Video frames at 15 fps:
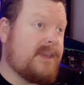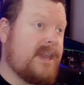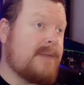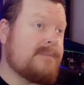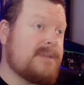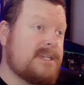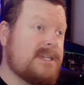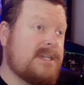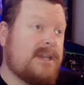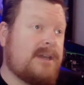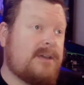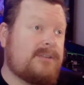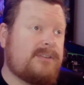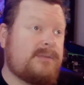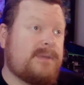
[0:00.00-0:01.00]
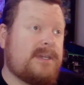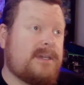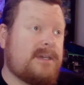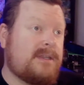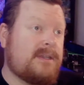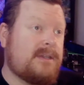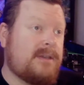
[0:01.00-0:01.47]
cabinet decals. You
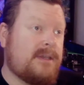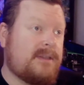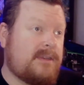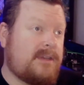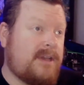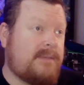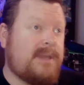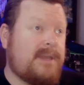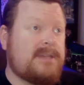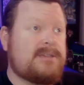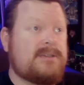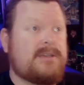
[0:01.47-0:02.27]
get the dot matrix.